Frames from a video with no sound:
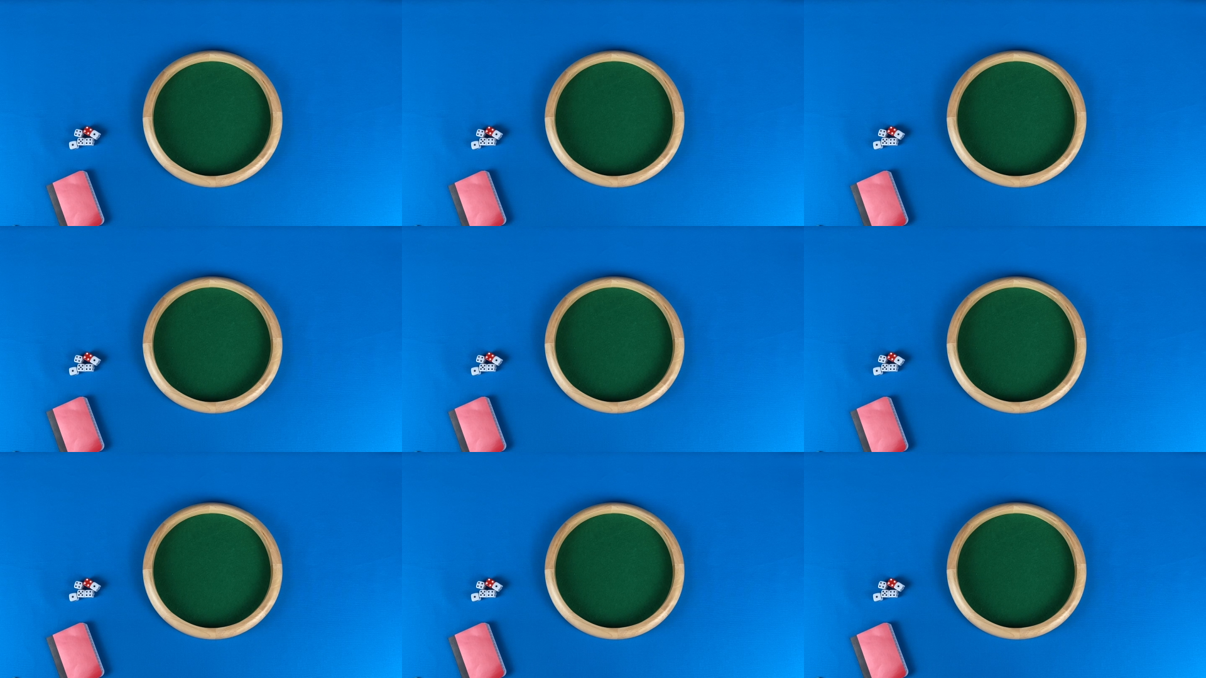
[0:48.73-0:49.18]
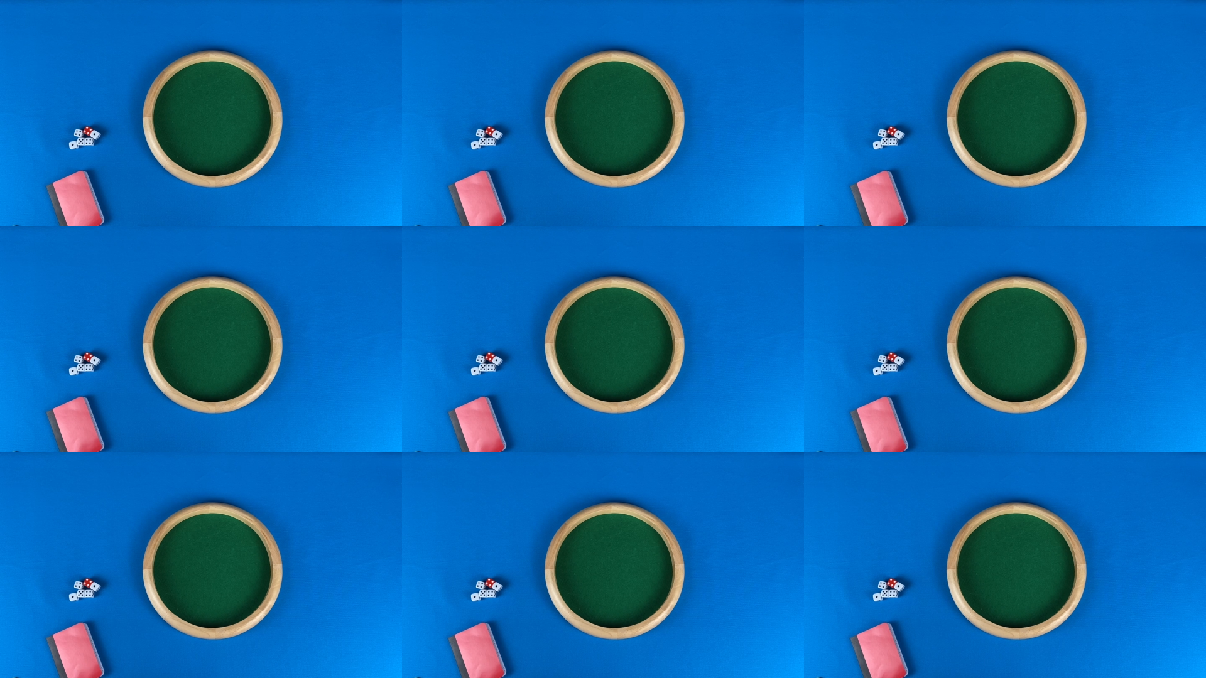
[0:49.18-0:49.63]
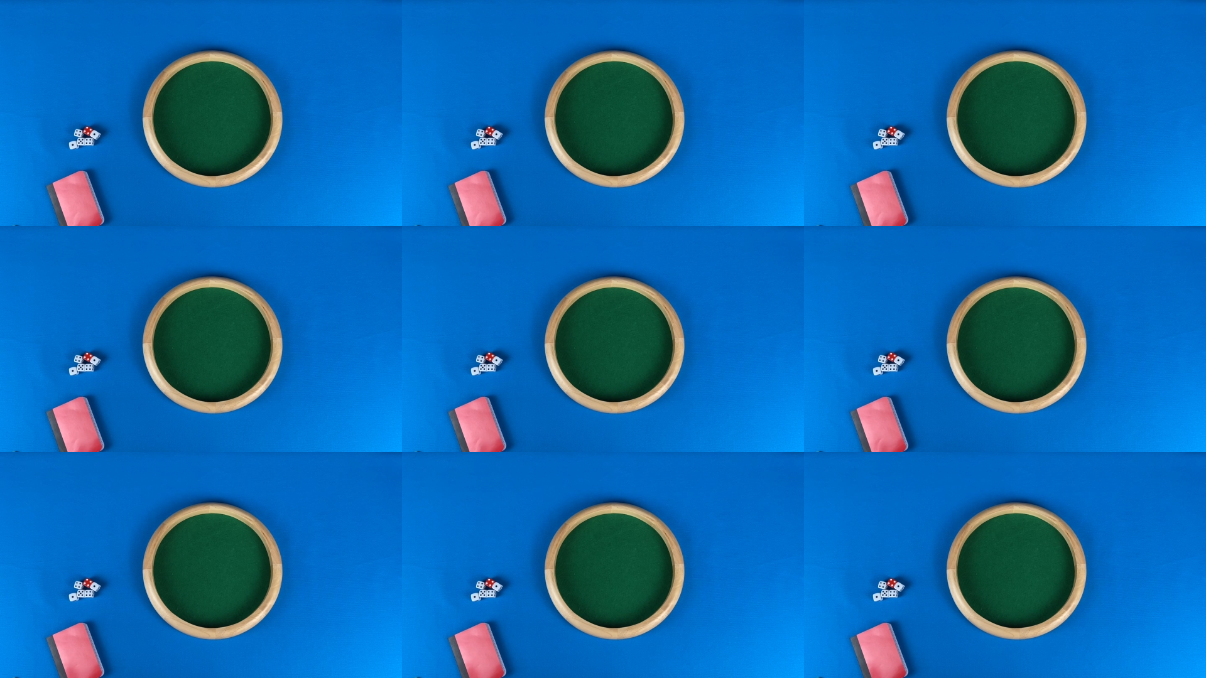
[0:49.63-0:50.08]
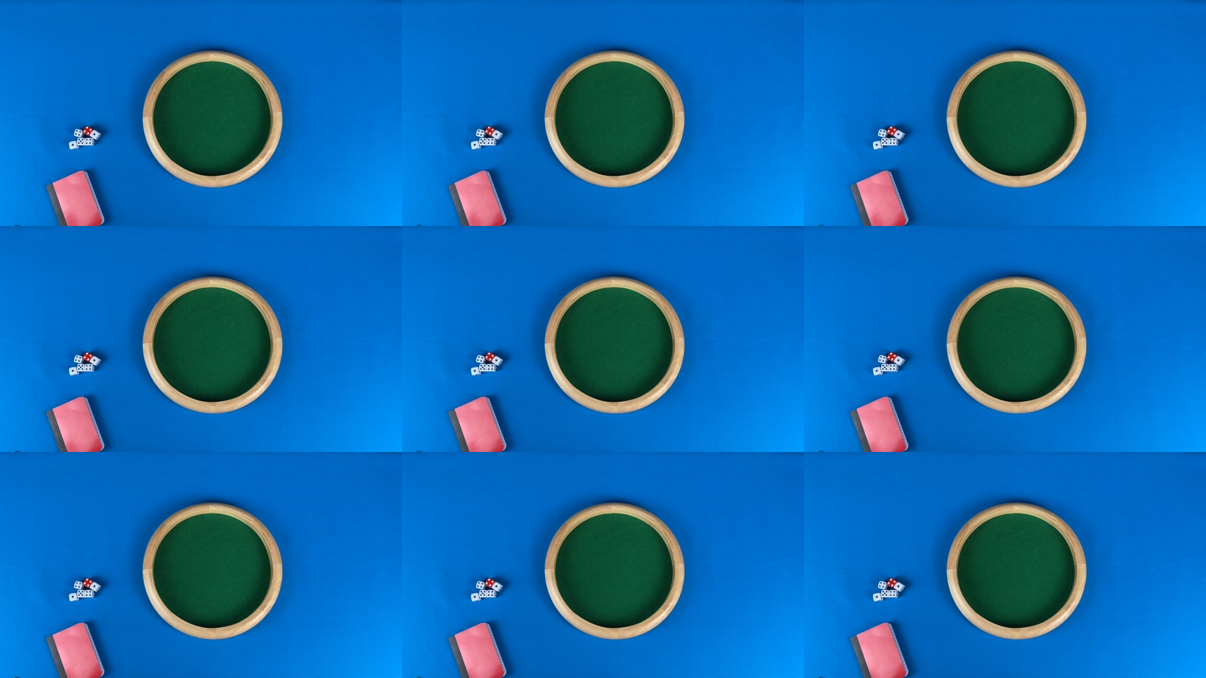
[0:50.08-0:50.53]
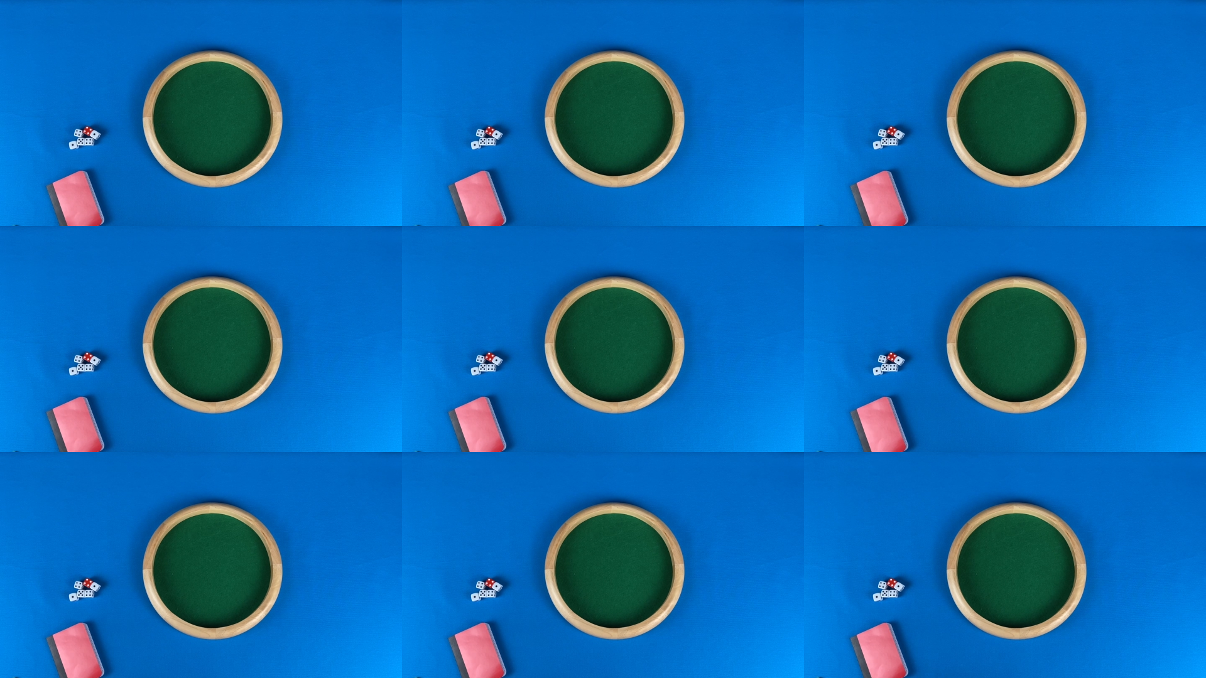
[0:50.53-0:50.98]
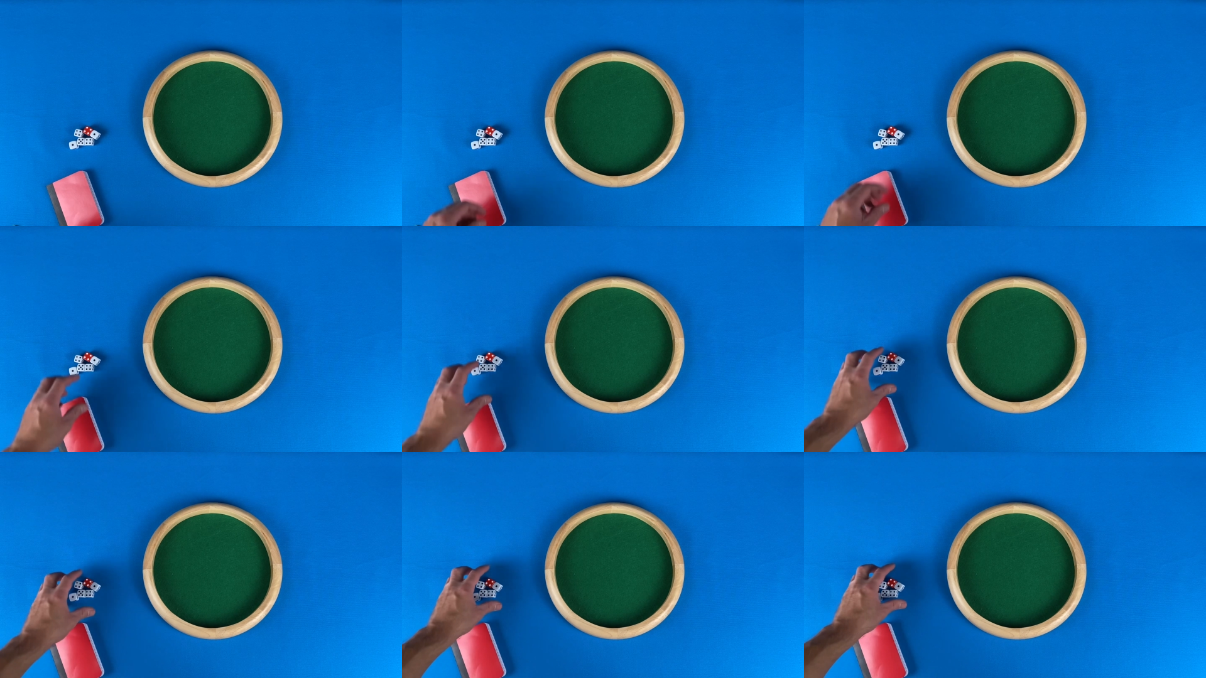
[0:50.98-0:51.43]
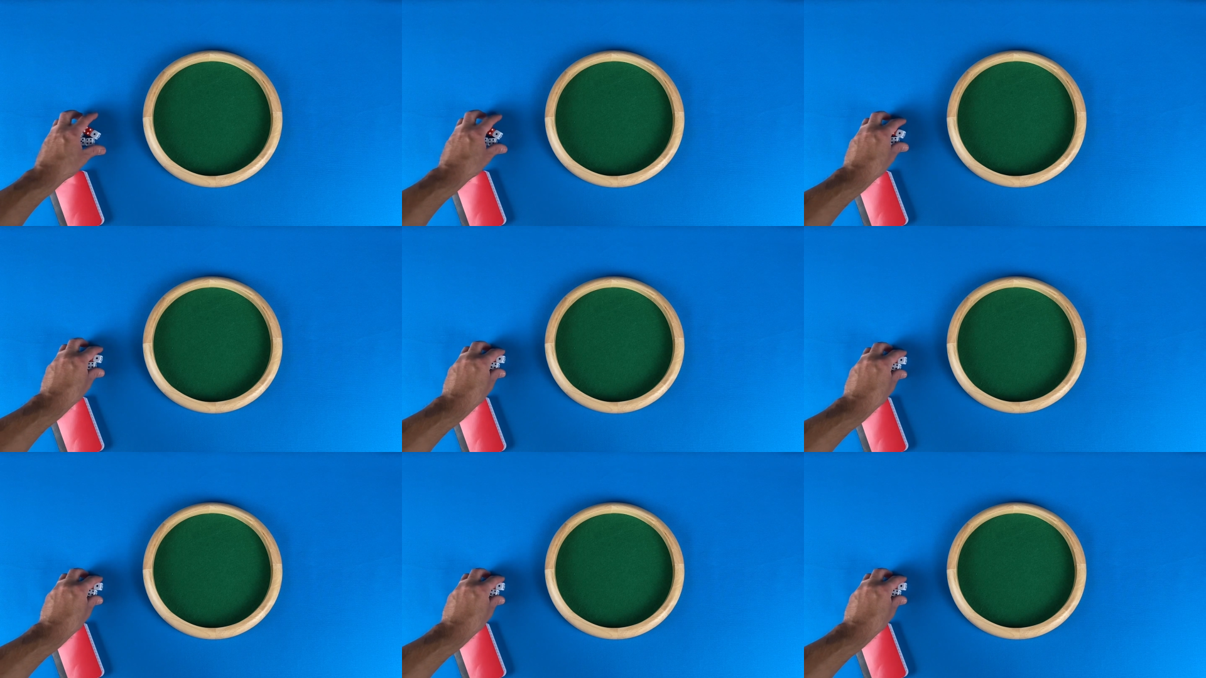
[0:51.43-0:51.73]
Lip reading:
[unreadable: no face in view]